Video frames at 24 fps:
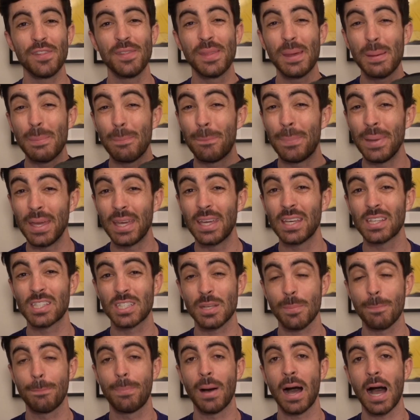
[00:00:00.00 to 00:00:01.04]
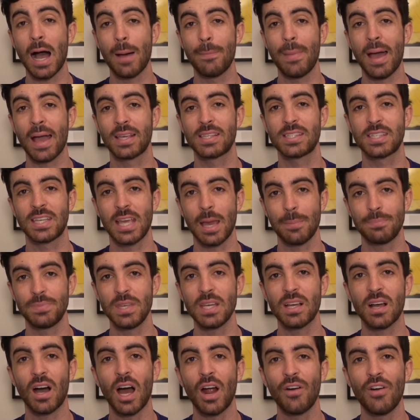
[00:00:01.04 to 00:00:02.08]
the biggest bar bag
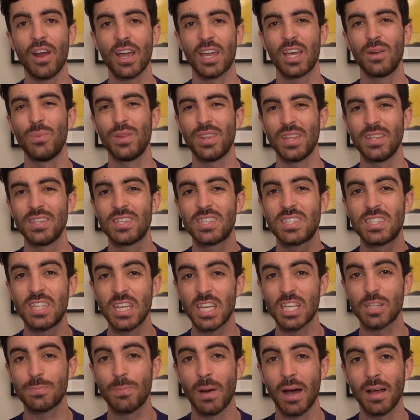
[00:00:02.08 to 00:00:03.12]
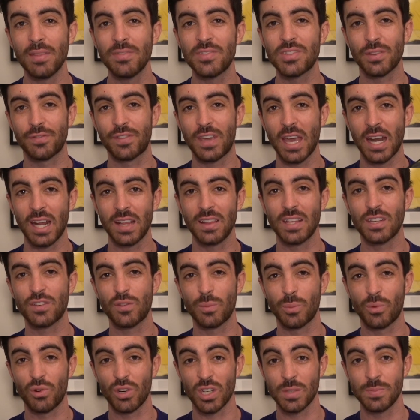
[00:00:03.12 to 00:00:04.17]
skeptic, I reckon within 6 months of getting this
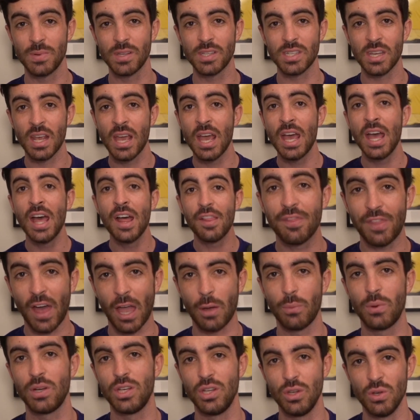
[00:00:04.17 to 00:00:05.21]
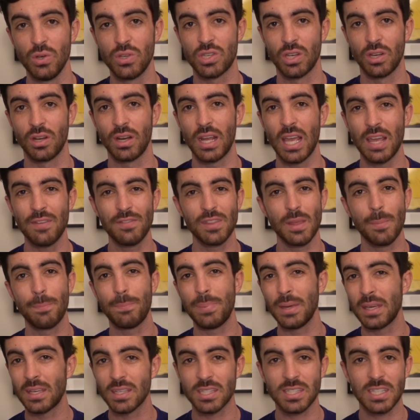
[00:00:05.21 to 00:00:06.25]
from Christmas, they would use it. Even the
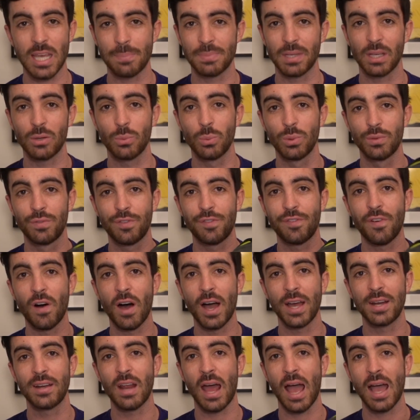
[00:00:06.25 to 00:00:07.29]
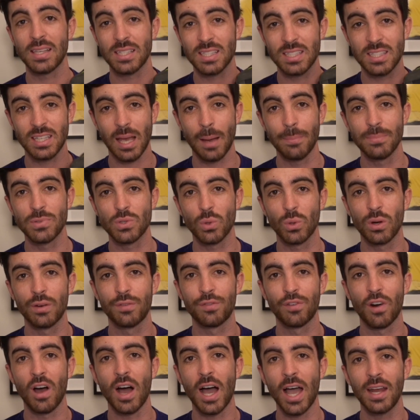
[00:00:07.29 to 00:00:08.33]
biggest skeptic would find some sort of
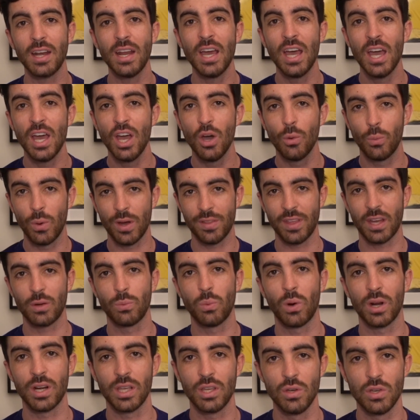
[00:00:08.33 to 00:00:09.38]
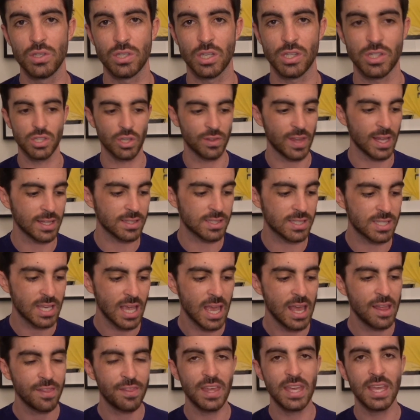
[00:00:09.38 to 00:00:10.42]
ride where they'd want to use it. So that's
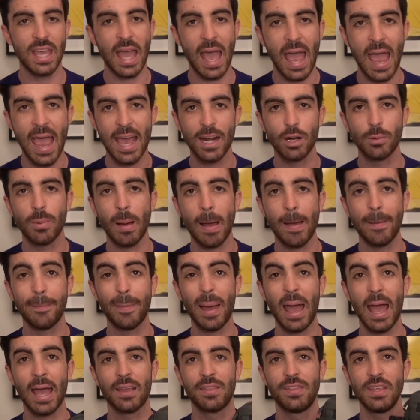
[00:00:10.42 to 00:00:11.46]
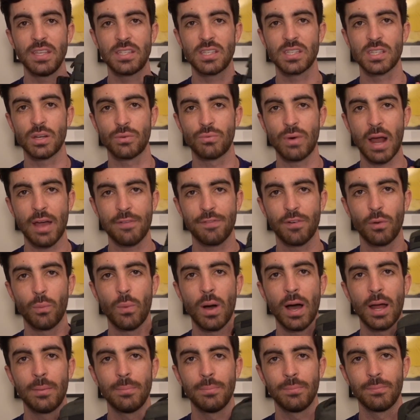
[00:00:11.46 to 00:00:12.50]
the handlebar bag. This is a Rafa
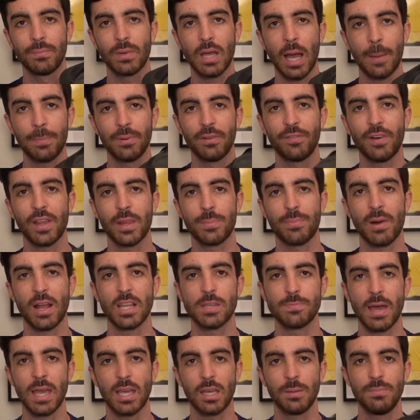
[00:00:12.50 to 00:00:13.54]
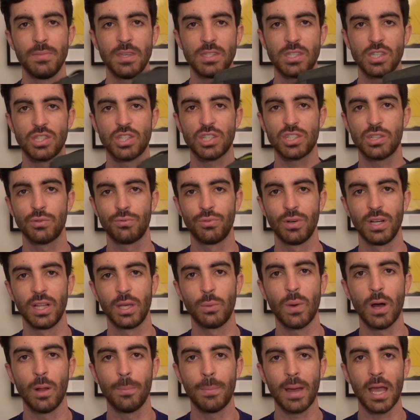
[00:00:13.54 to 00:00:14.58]
one. A couple of other brands make them. This is just a really
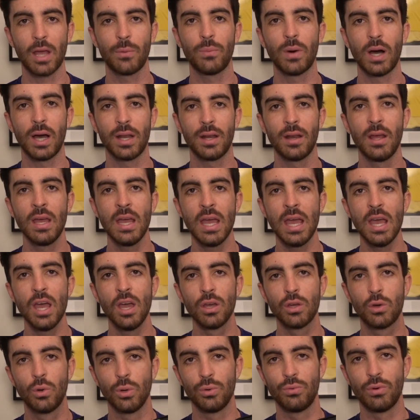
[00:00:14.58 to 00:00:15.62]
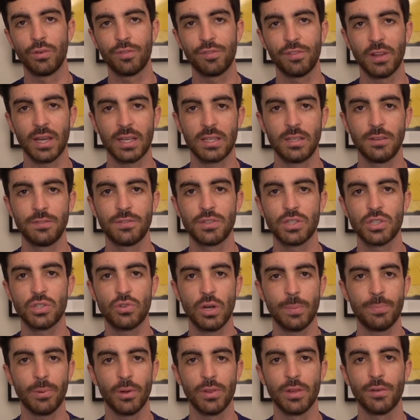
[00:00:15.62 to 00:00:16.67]
well-made one. Good reflective
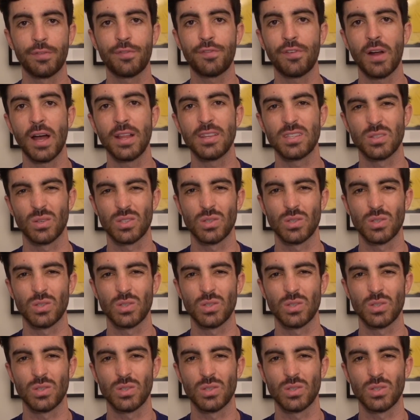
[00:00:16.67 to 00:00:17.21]
strip on the front, so it's